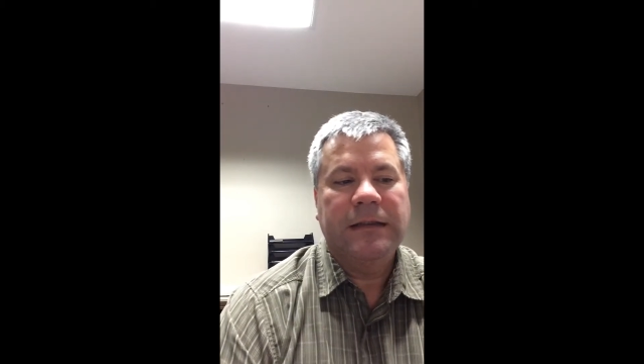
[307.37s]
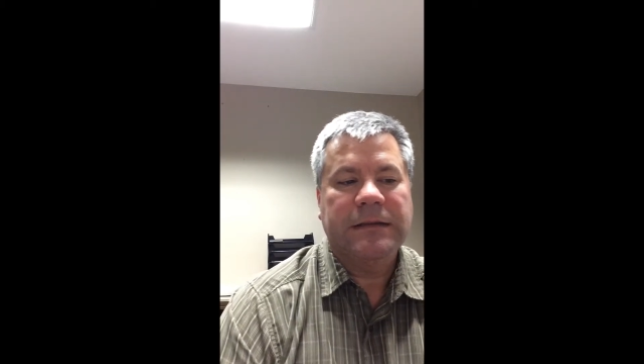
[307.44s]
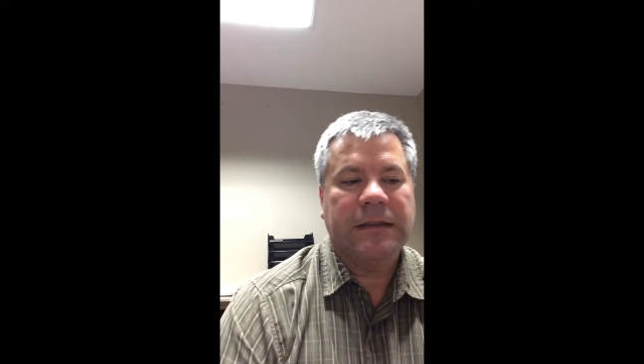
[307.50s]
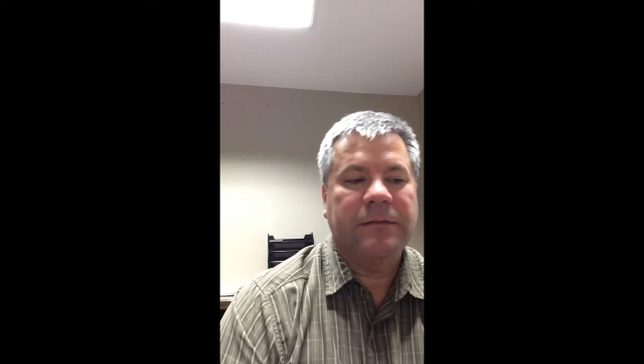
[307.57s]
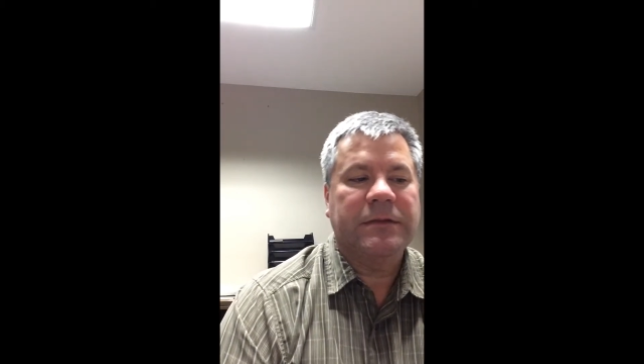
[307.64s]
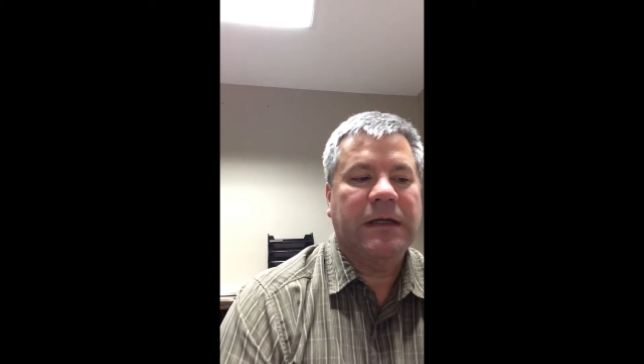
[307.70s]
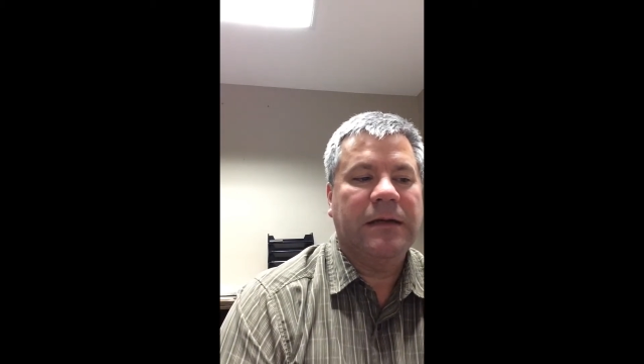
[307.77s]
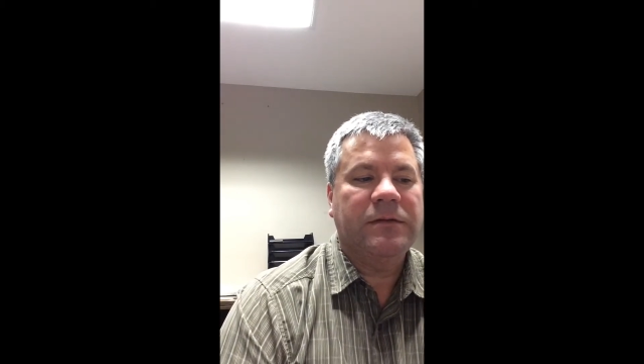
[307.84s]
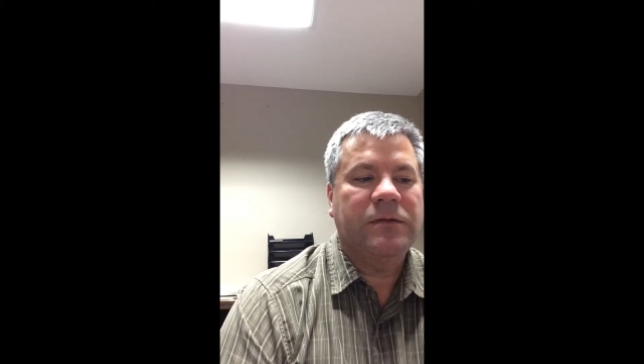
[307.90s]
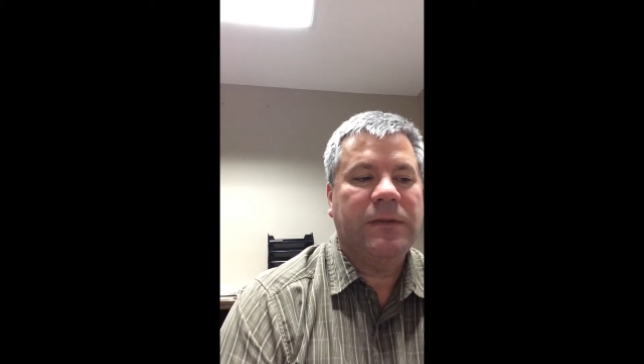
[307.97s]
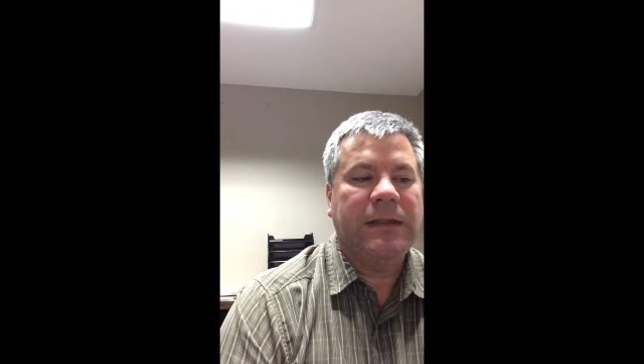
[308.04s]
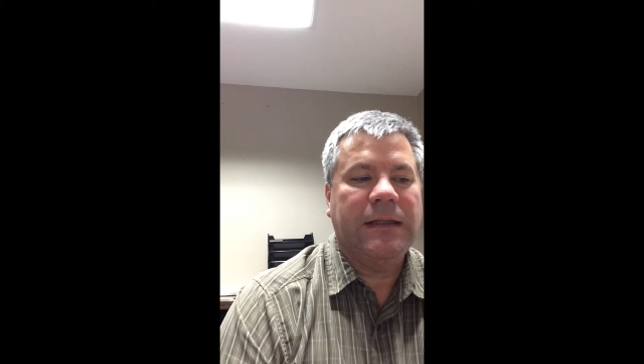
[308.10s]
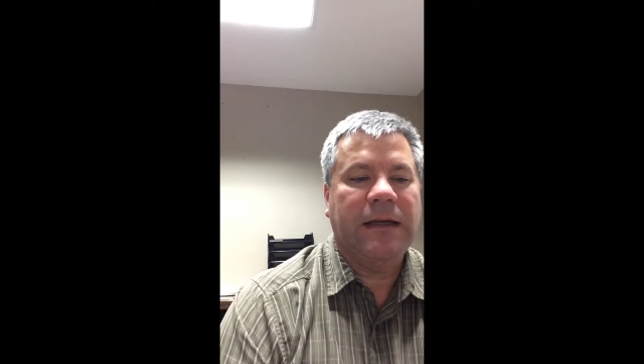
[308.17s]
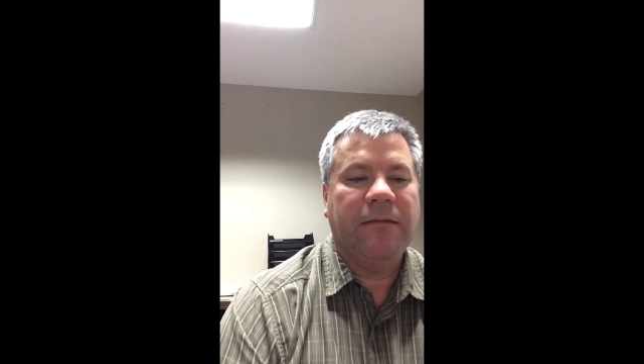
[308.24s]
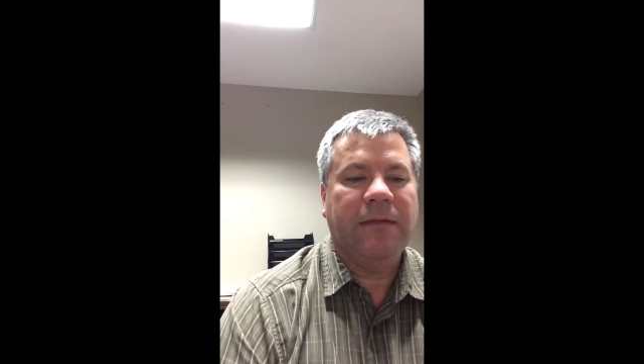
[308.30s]
Sometimes we
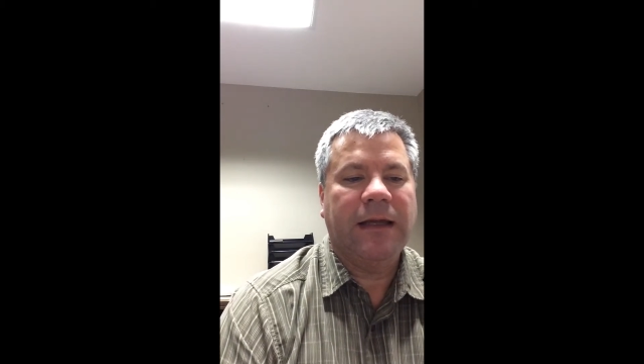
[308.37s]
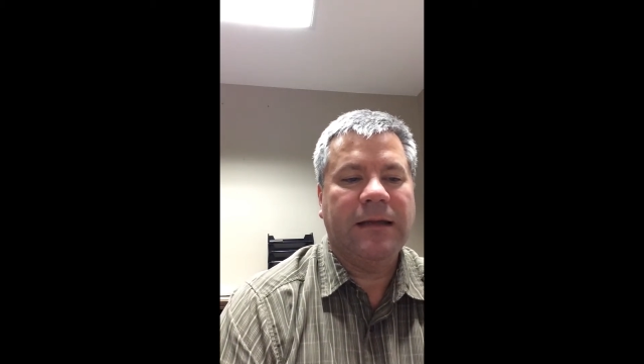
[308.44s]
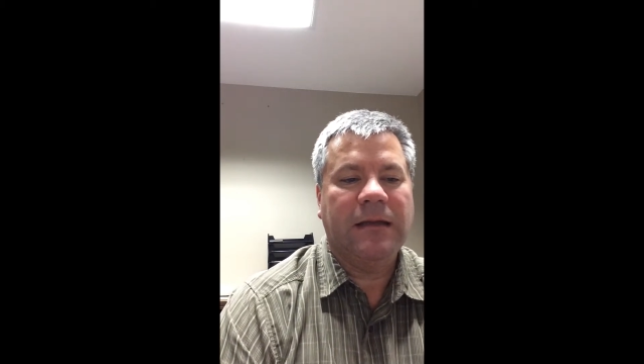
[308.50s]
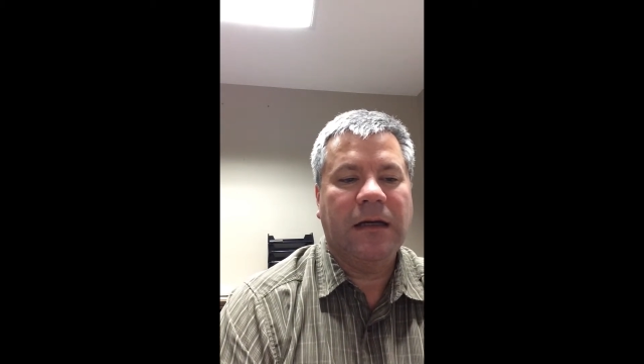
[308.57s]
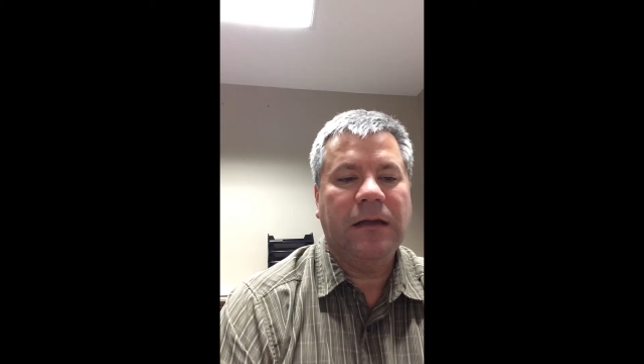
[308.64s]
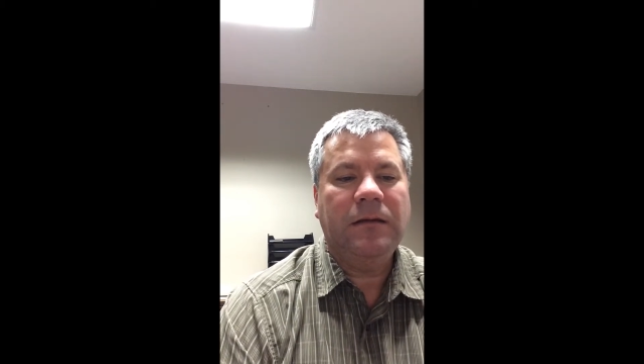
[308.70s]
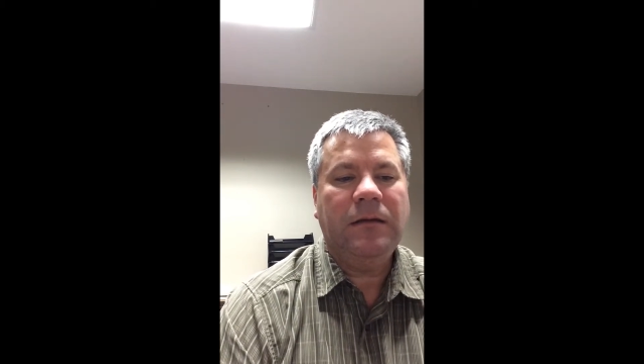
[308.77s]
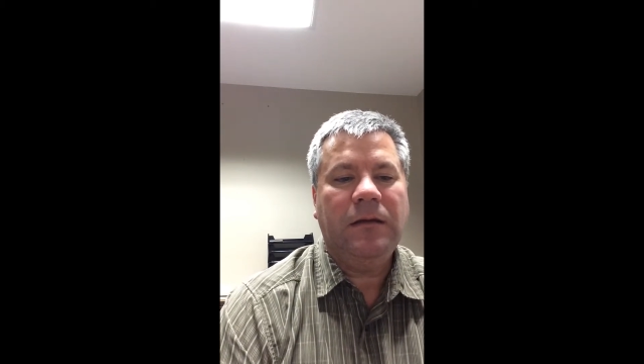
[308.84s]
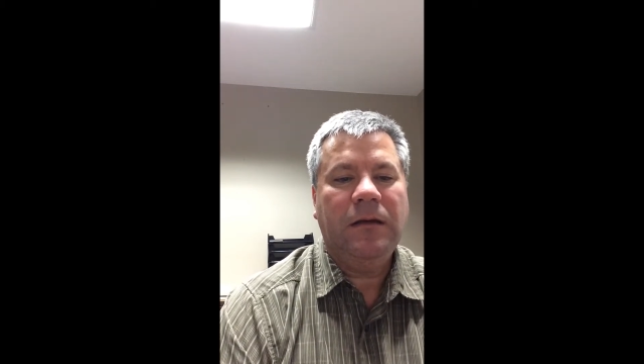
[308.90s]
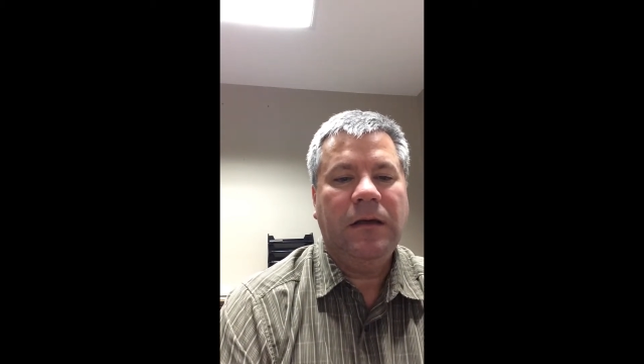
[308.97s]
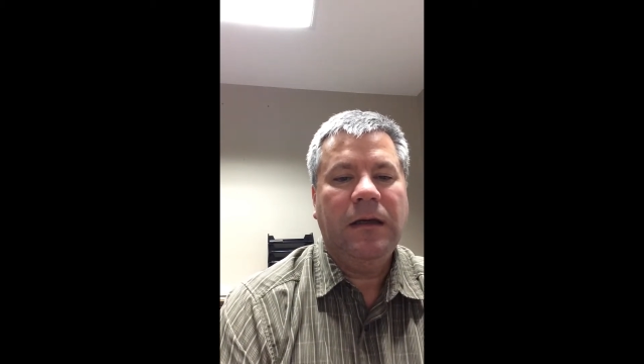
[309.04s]
can have that done.